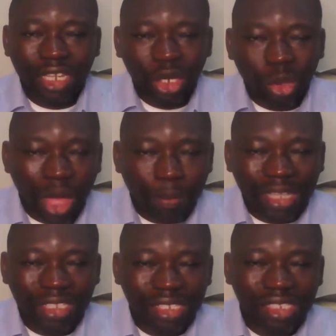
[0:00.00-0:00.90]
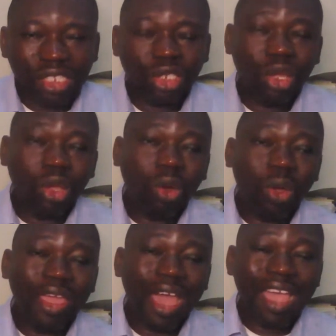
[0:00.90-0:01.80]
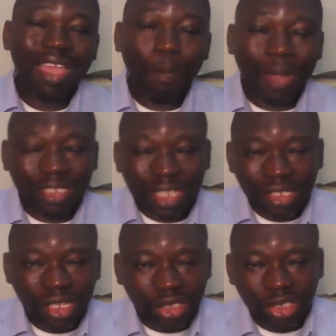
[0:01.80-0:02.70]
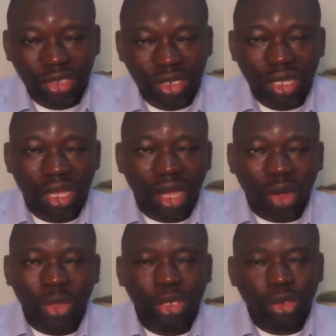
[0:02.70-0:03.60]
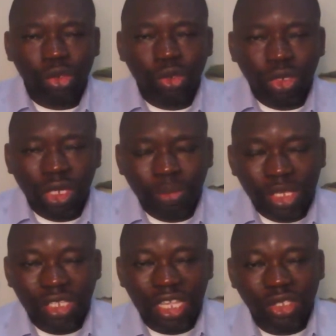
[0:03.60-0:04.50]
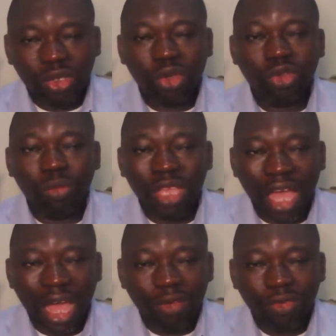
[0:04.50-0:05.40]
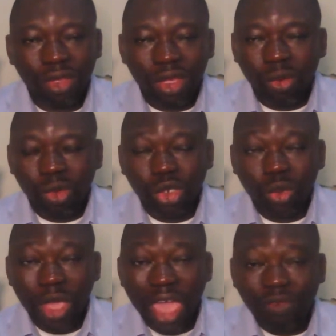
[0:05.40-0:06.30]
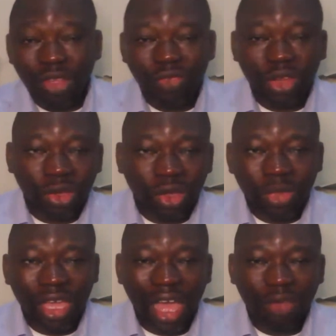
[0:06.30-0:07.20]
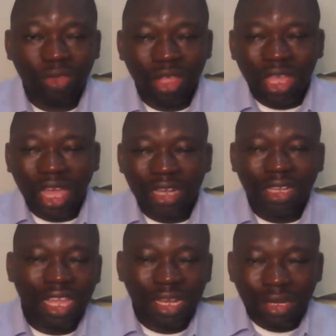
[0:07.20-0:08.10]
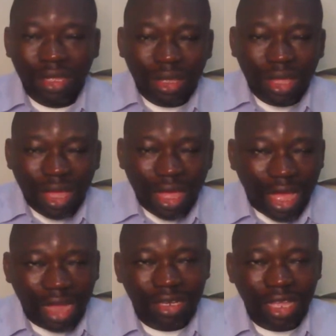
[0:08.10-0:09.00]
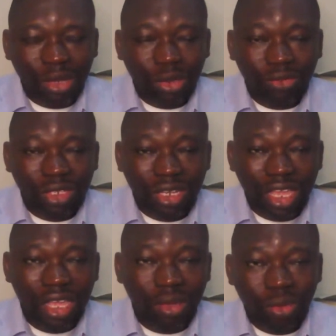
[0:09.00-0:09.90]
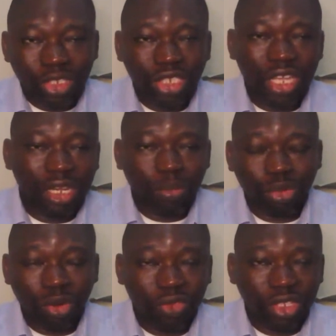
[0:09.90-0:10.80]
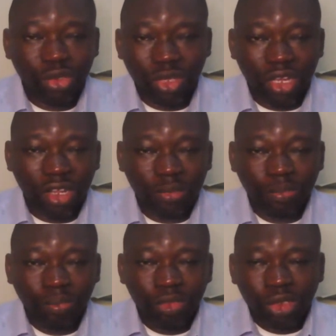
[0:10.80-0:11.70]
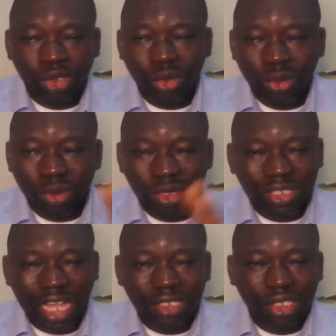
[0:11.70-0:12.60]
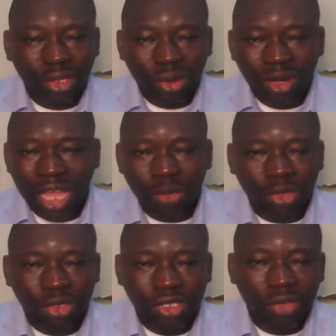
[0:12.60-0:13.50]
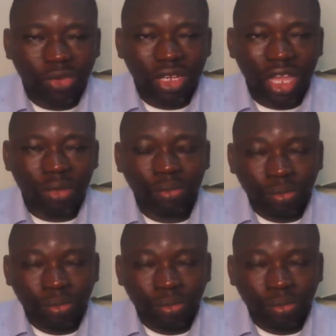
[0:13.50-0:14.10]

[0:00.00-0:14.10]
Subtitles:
a lower percentage or a higher percentage, we do the business on your behalf, we do everything on your behalf, and then at the end of the day, we share the profits together. So that is all I want to say for now.